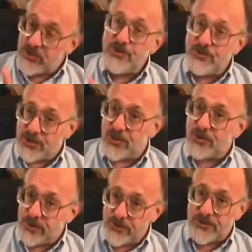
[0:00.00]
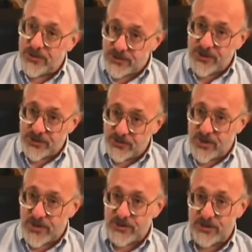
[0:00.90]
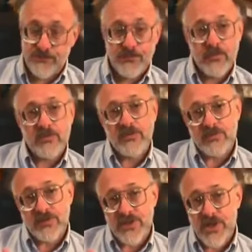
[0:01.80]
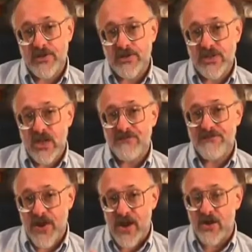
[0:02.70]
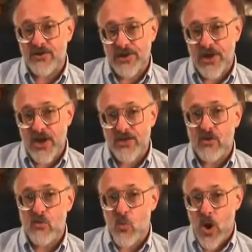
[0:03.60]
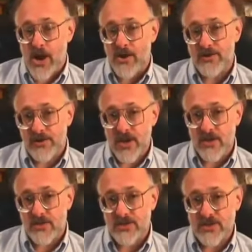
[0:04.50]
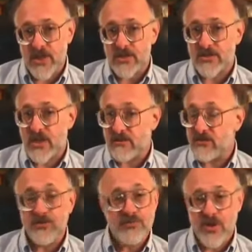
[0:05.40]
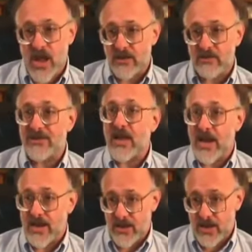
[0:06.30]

a use it or lose it situation. Cells that fire together, wire together. Cells that do not die